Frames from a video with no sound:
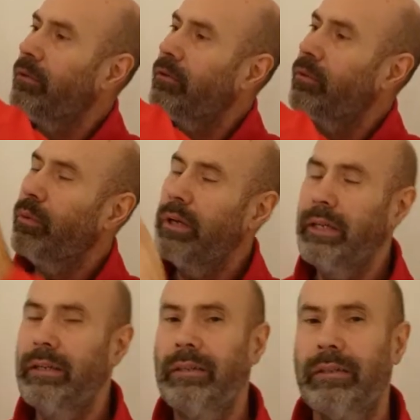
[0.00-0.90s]

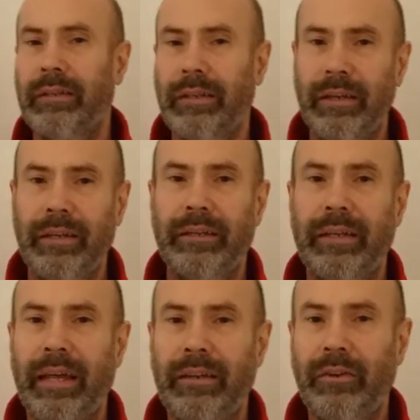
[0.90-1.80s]
between
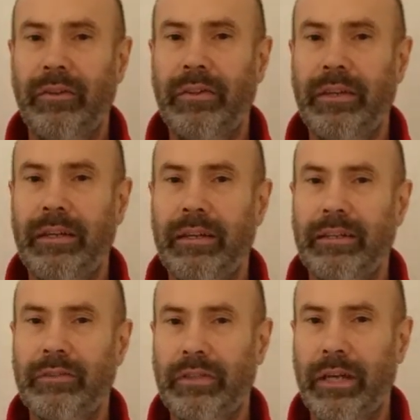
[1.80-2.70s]
the
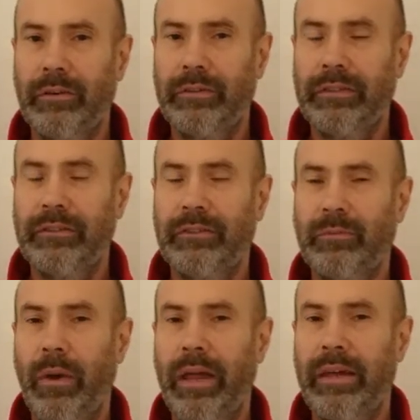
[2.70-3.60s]
endothelial cells. This
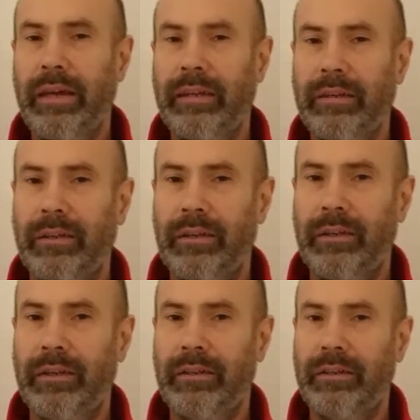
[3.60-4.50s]
is where they
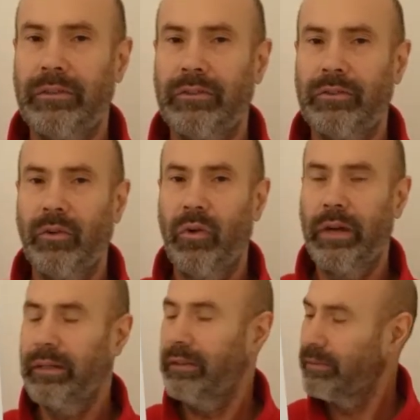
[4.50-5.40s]

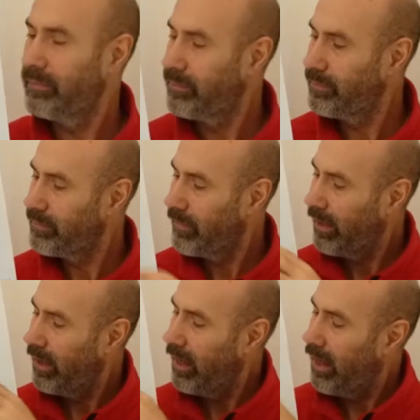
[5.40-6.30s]
join.
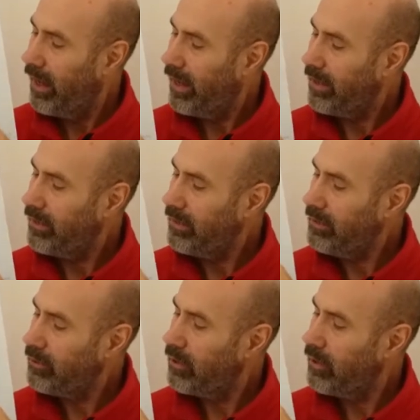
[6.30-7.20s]
And
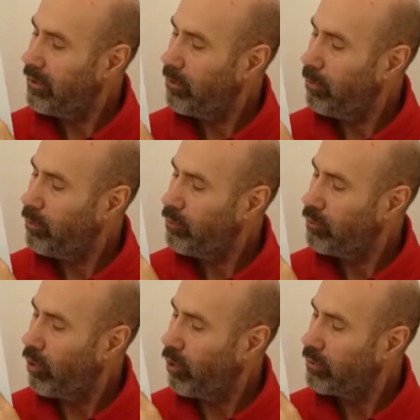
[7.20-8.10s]
these little blue
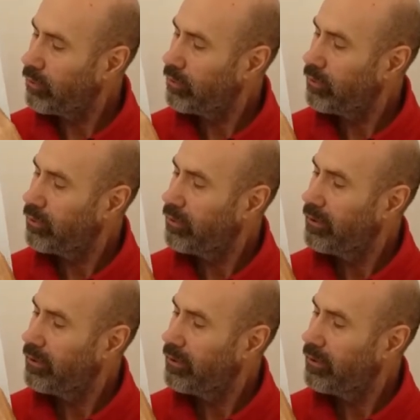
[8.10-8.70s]
dots,